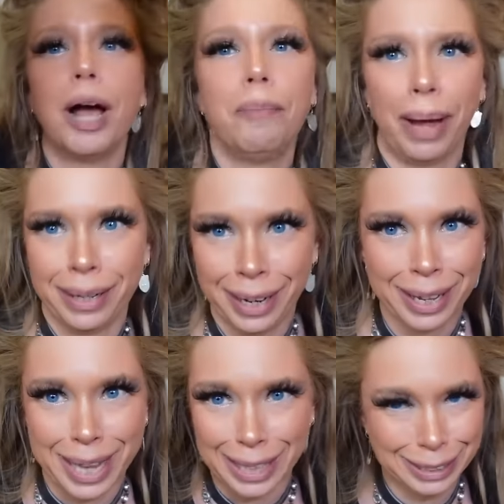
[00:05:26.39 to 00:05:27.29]

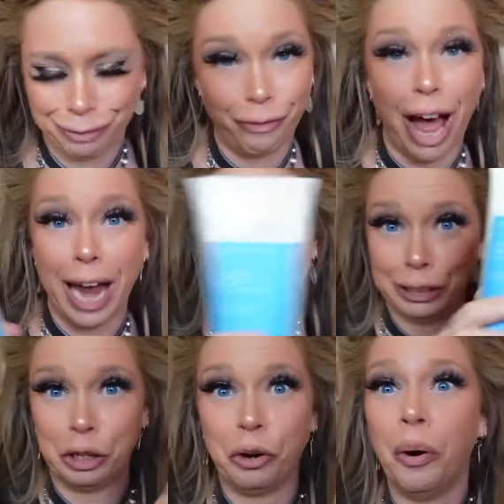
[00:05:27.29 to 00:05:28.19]
opinion, that's fine
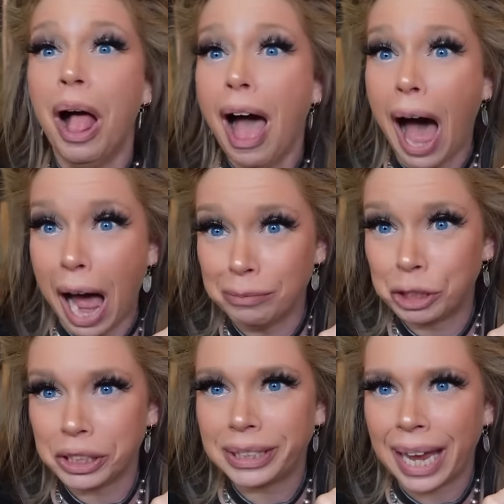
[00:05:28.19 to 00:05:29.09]
too. I'm
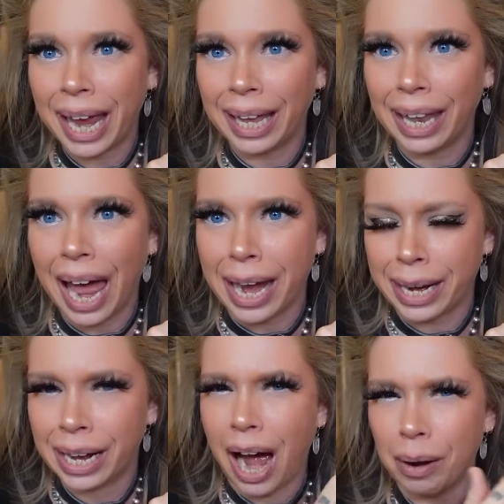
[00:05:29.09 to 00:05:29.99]
just saying,
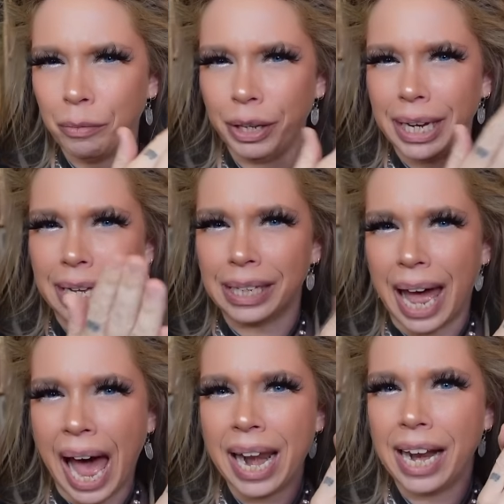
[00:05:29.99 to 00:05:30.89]
like, I'm really
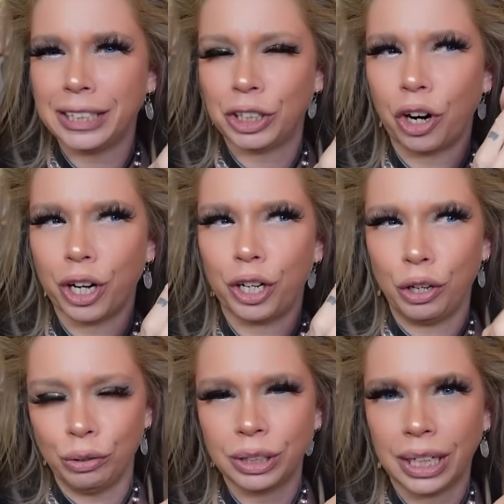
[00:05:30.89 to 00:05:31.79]
glad I started
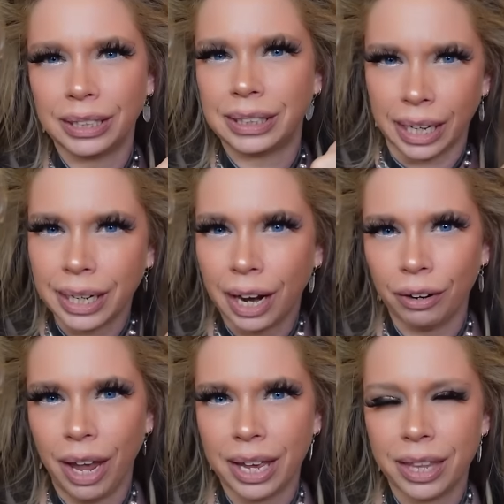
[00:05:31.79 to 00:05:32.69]
using skincare
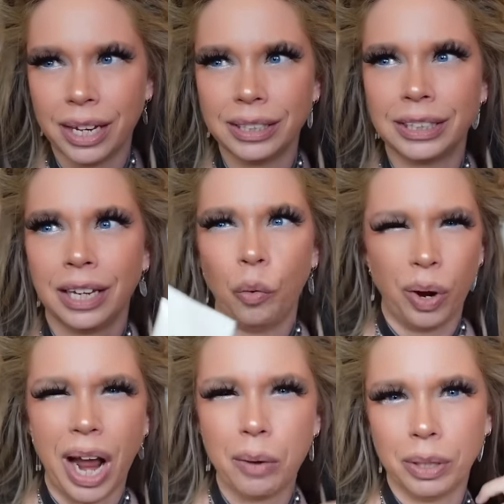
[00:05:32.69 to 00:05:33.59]
like this
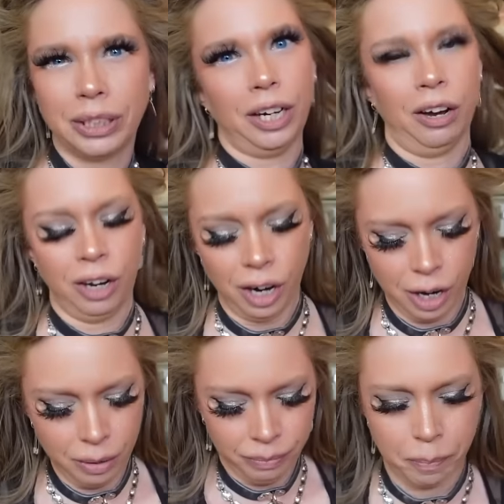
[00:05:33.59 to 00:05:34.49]
when I was younger,
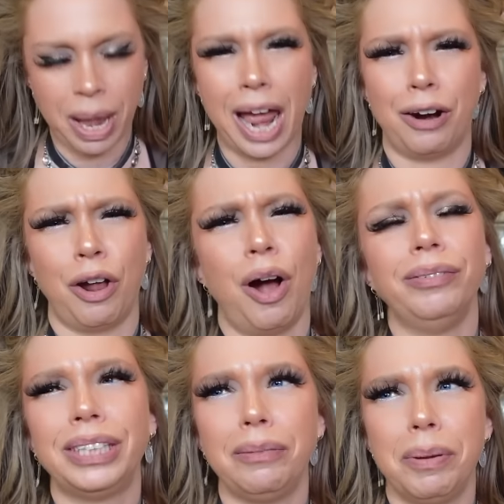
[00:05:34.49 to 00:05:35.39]
but I don't know. I've
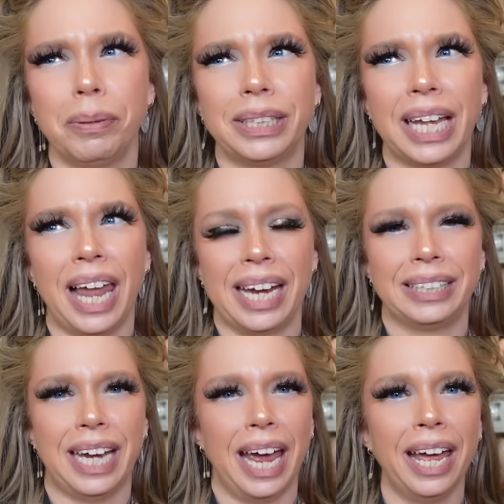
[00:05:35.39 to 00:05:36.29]
seen people say like
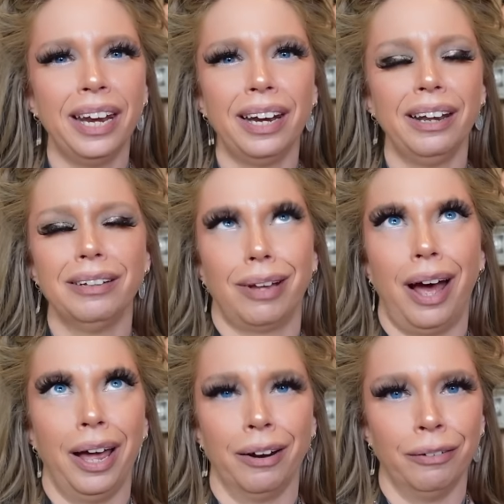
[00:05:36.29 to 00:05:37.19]
10,
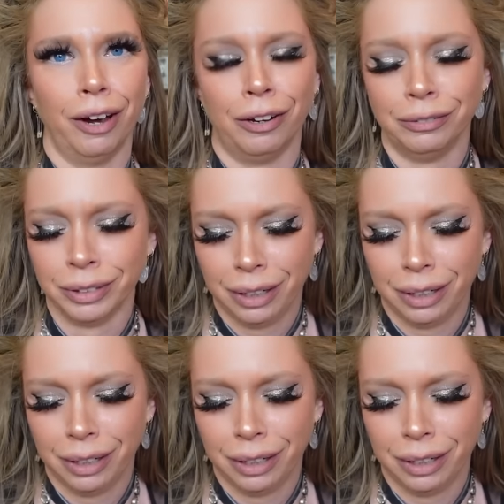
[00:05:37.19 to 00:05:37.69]
I don't know.